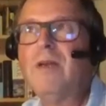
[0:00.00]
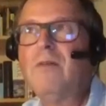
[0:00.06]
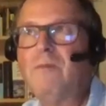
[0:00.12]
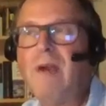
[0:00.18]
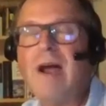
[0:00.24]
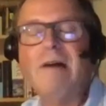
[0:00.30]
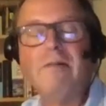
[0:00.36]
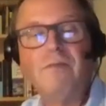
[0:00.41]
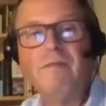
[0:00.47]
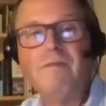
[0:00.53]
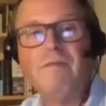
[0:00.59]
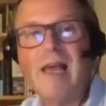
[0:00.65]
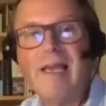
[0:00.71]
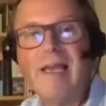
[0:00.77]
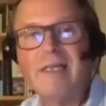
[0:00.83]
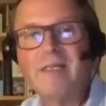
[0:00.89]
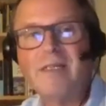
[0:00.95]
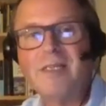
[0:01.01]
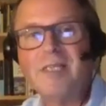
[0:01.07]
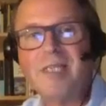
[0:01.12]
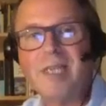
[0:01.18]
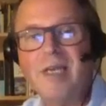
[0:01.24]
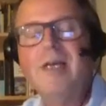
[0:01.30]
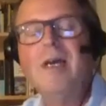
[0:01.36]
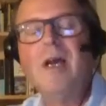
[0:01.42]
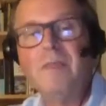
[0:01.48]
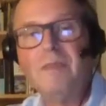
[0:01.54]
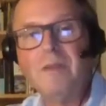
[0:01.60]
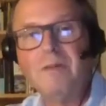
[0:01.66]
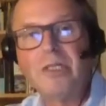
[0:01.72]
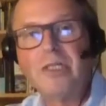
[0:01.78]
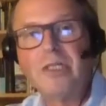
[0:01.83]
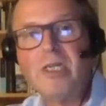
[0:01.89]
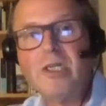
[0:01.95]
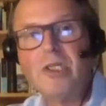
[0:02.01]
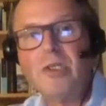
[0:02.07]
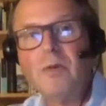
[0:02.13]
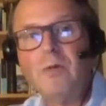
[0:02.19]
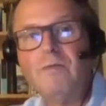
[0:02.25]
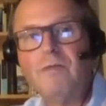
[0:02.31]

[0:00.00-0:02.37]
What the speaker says: route reflectors and the traditional